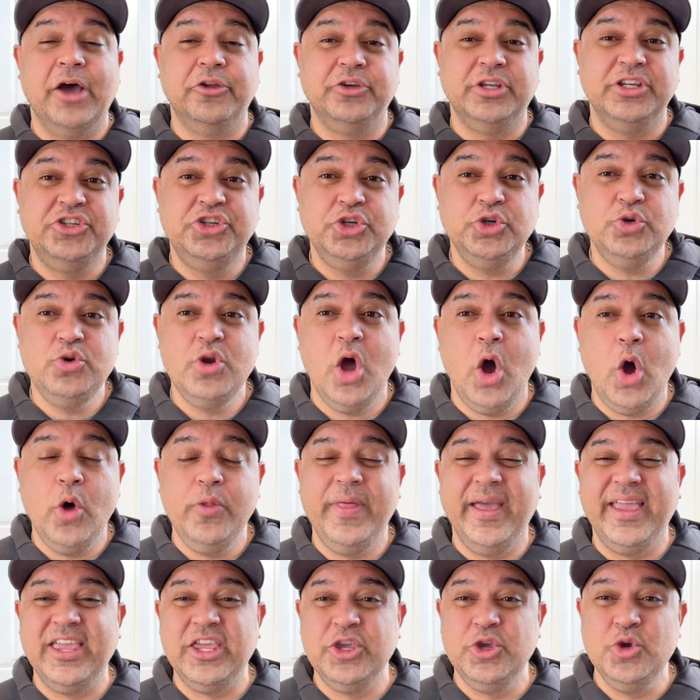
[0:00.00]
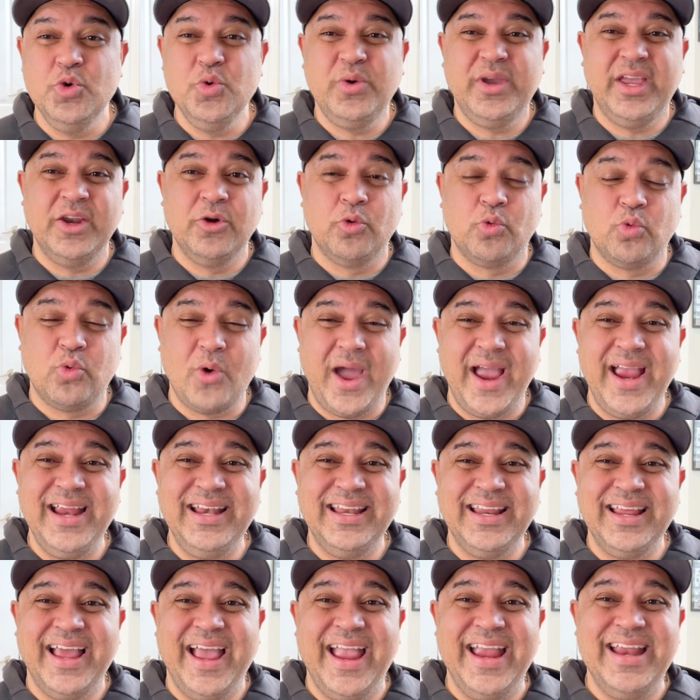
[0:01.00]
did you know that you can
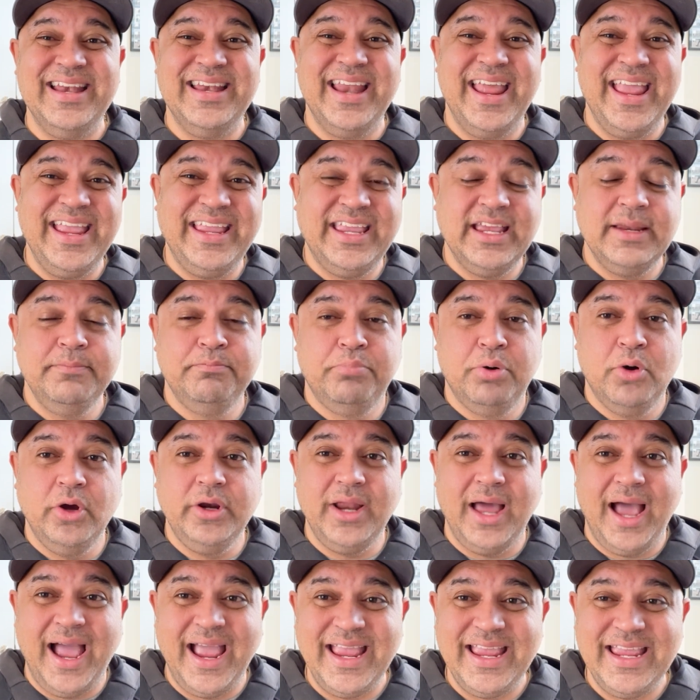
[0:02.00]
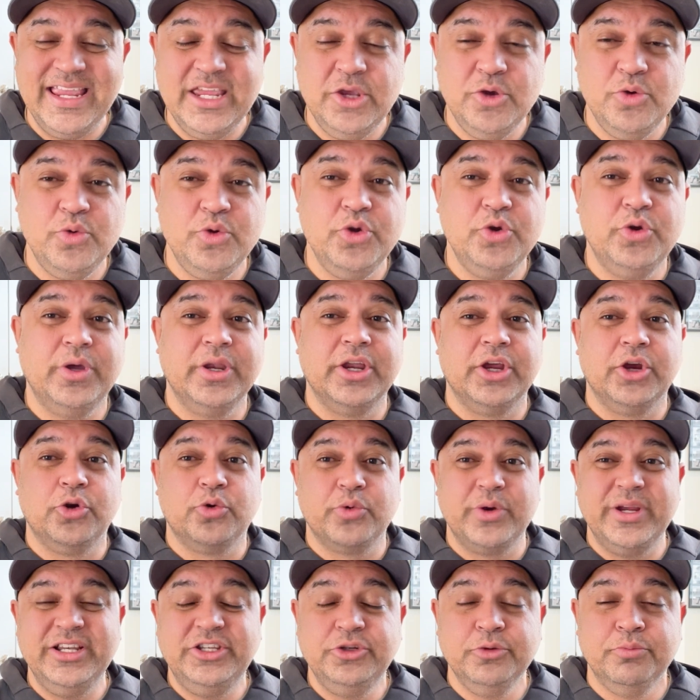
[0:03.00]
write a naked put, i.e. you can
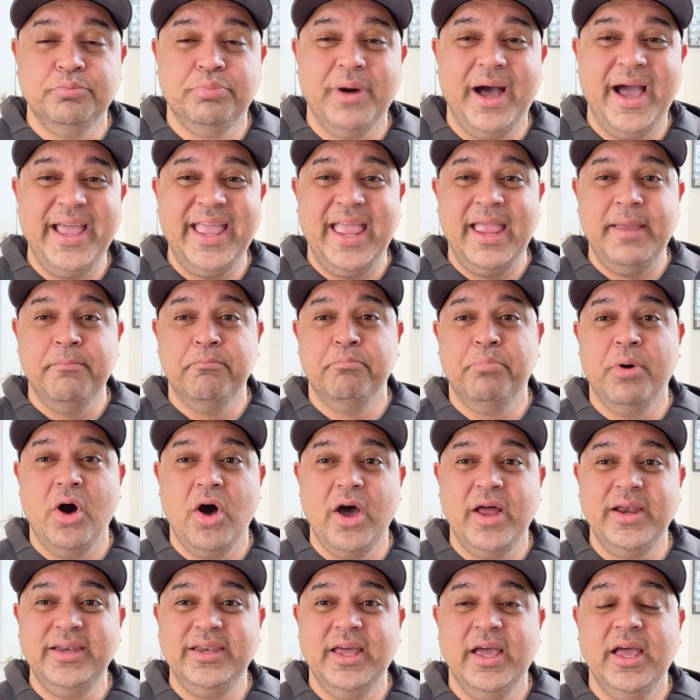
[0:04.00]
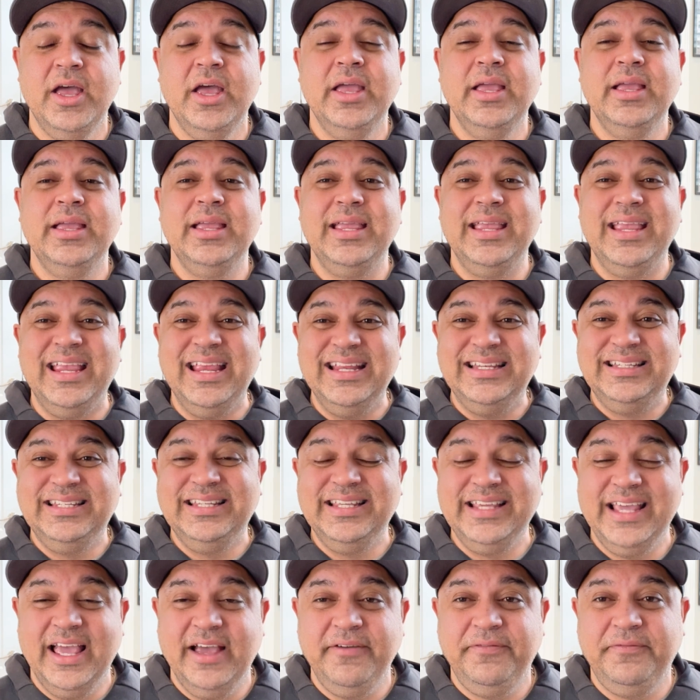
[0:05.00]
agree to buy a bond
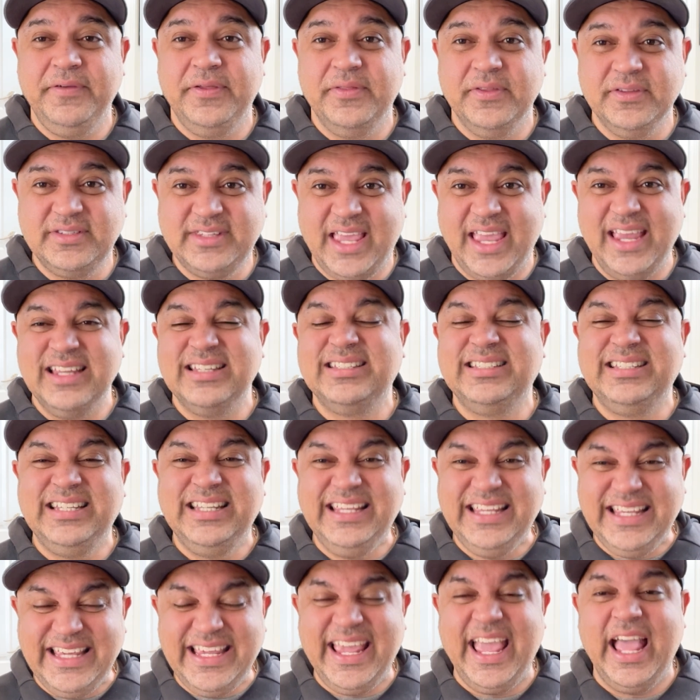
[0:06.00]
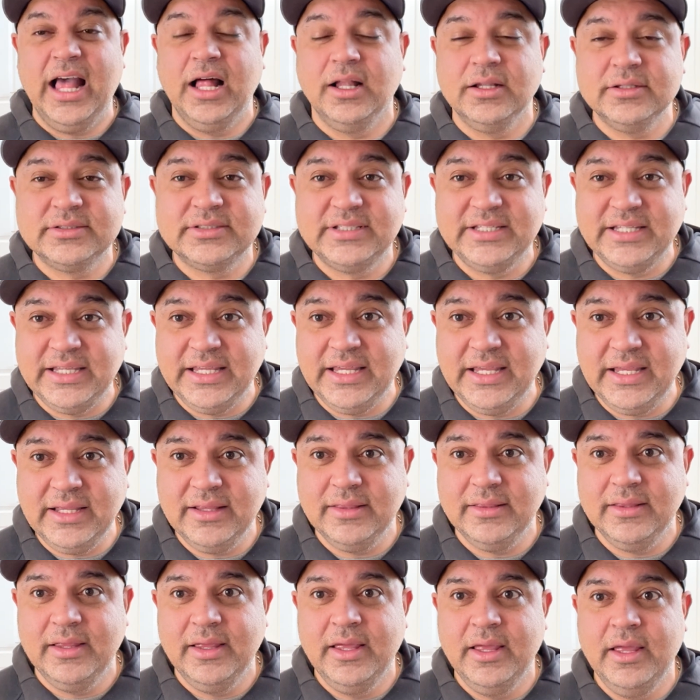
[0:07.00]
ETF, in this case
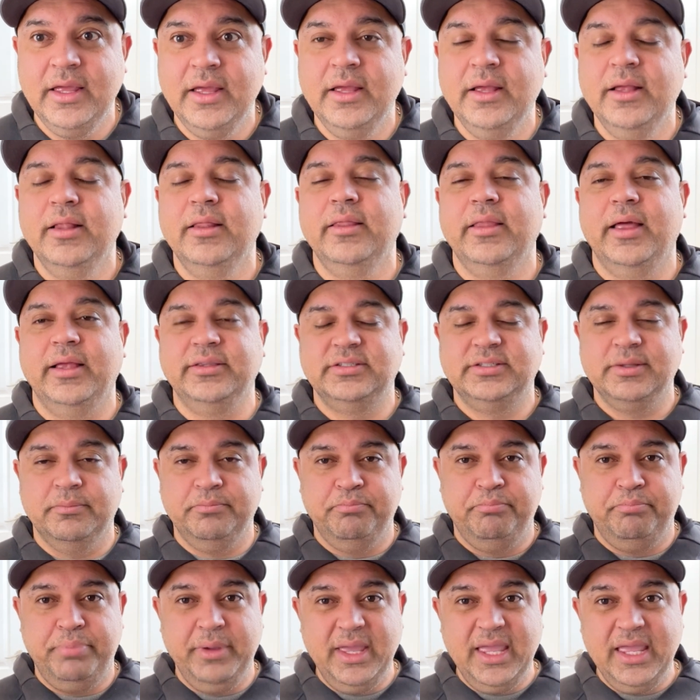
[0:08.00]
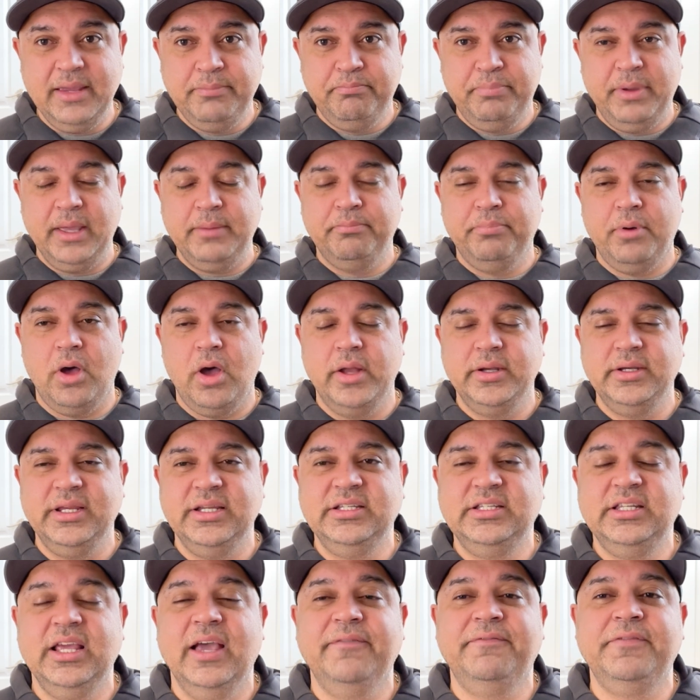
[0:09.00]
TLT, that's a big bond
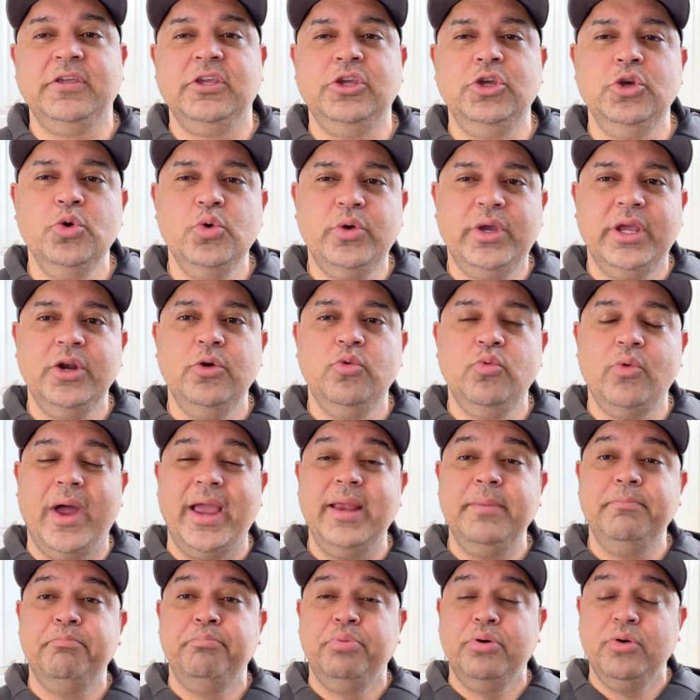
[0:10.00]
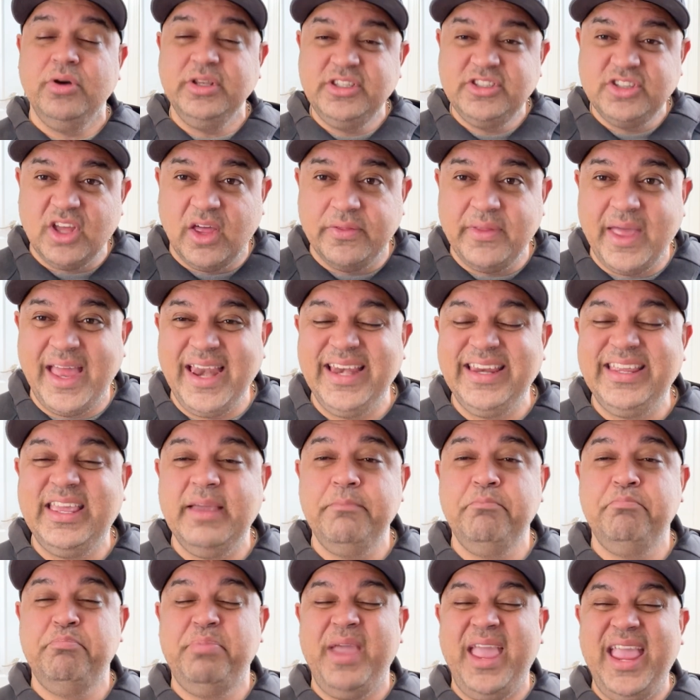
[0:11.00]
ETF. You can write puts on that and
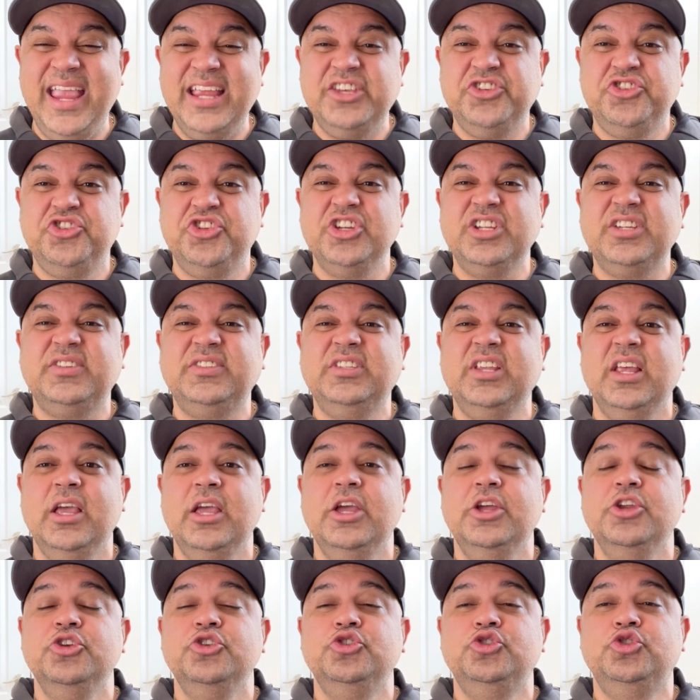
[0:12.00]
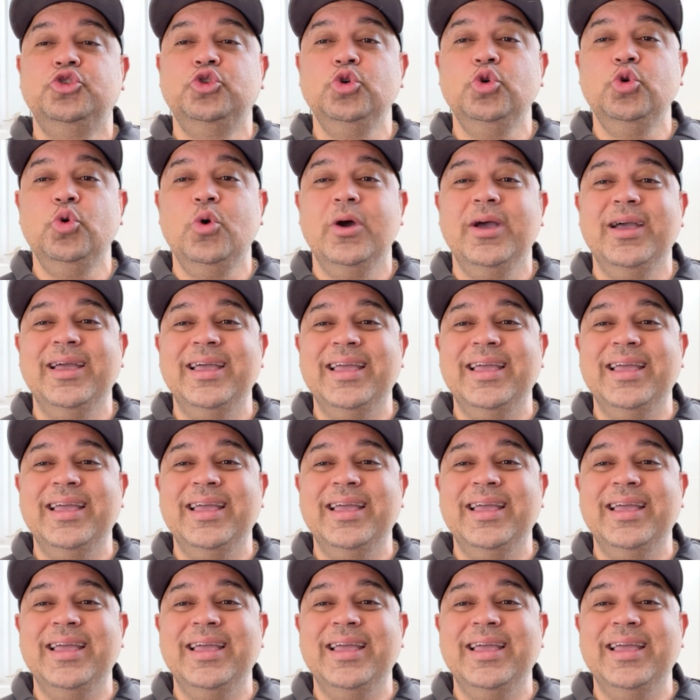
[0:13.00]
get paid just to